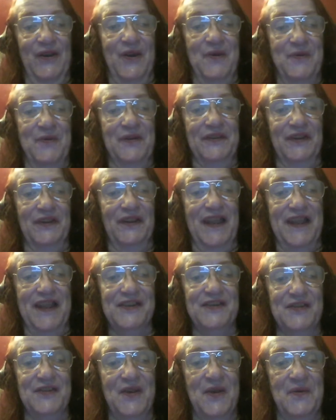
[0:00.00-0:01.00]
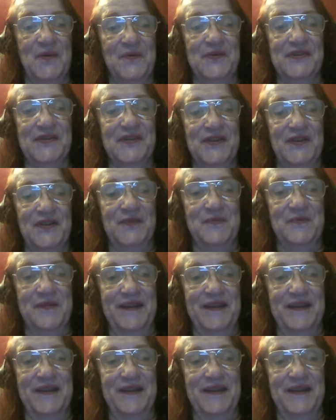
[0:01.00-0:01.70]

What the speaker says: on what the last song was going to